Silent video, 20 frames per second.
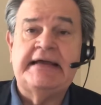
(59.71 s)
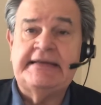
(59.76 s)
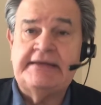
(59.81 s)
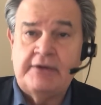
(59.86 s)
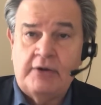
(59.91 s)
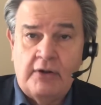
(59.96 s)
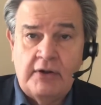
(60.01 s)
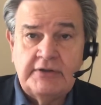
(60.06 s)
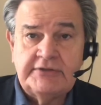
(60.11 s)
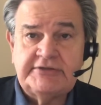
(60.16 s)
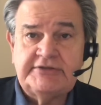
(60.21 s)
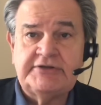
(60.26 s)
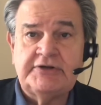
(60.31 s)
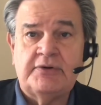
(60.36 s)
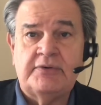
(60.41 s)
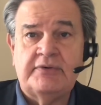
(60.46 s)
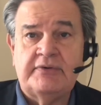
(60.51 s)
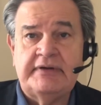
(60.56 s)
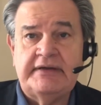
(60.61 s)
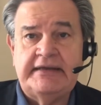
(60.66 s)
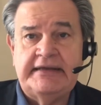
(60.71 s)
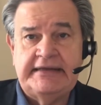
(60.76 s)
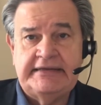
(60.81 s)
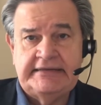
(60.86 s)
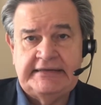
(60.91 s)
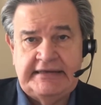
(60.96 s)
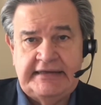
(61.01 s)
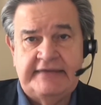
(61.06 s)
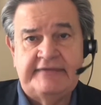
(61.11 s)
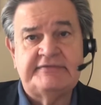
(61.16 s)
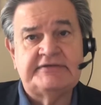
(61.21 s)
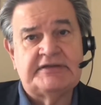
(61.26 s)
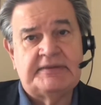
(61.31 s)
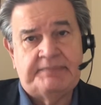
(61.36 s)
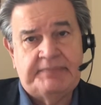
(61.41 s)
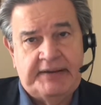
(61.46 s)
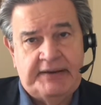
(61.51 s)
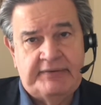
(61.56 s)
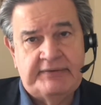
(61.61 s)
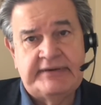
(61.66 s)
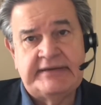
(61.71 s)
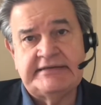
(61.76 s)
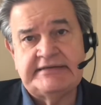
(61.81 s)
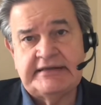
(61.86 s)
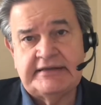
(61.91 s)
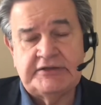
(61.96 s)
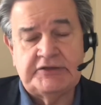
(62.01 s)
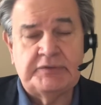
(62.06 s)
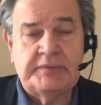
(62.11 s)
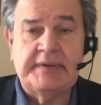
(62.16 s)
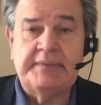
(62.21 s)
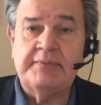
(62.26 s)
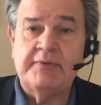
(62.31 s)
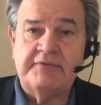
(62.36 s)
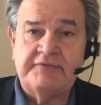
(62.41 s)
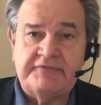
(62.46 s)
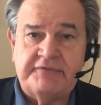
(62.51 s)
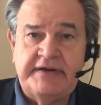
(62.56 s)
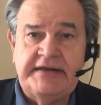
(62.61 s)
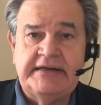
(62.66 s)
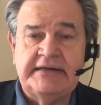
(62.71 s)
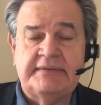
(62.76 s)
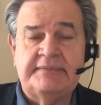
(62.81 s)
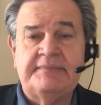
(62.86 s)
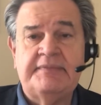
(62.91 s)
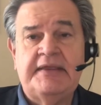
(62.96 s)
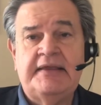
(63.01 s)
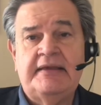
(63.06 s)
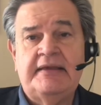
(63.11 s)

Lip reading: And also, it gives the parents a little bit more freedom,